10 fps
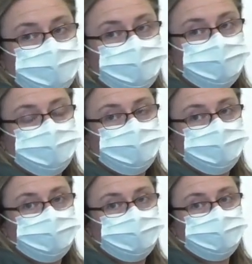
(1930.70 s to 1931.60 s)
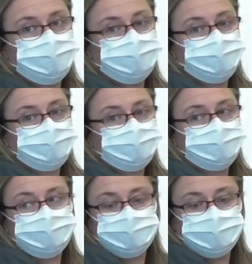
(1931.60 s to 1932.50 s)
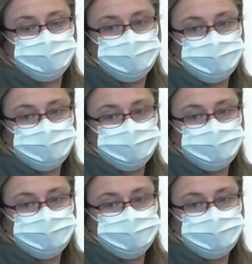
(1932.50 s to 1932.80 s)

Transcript: that we're handing out at the drive-through window.